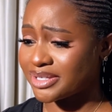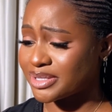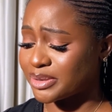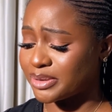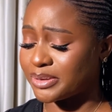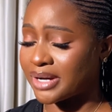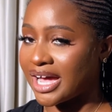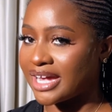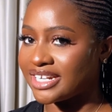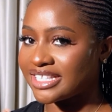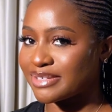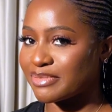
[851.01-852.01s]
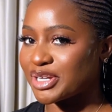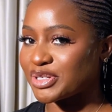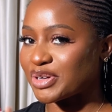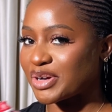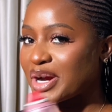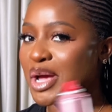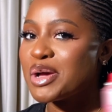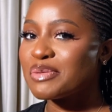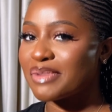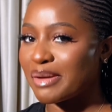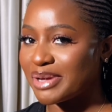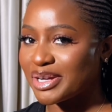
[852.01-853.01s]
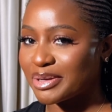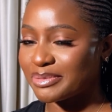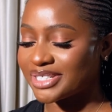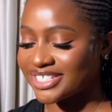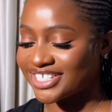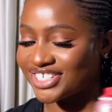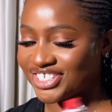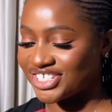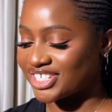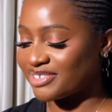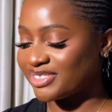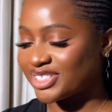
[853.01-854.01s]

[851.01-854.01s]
So I need to make sure my makeup doesn't shift,